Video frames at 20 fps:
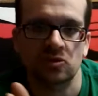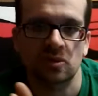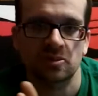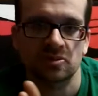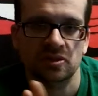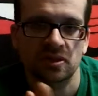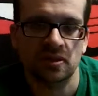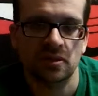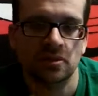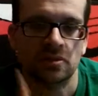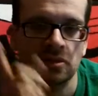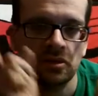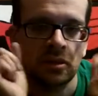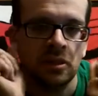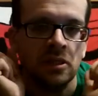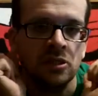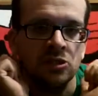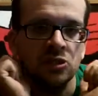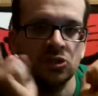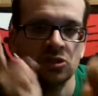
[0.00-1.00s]
know what I'm saying.
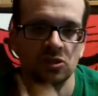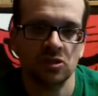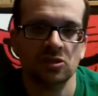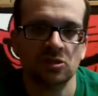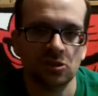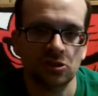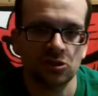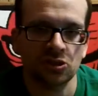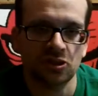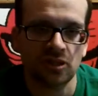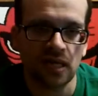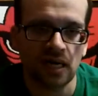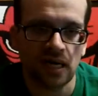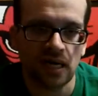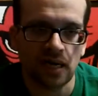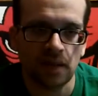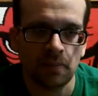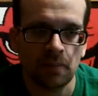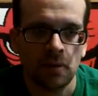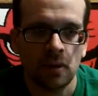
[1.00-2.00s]
She did a good
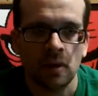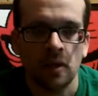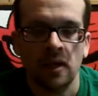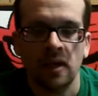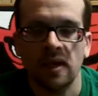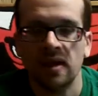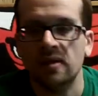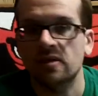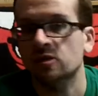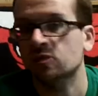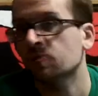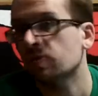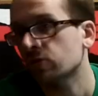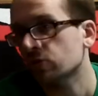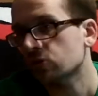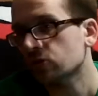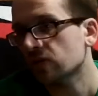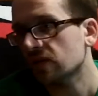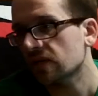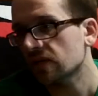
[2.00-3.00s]
job, and a
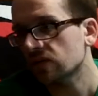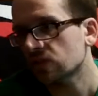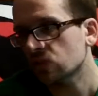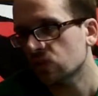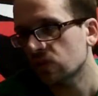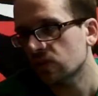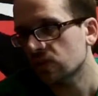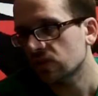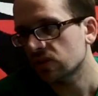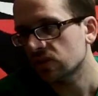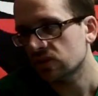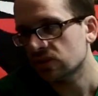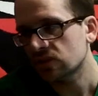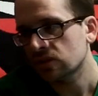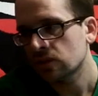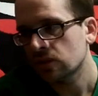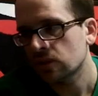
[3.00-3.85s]
special guest was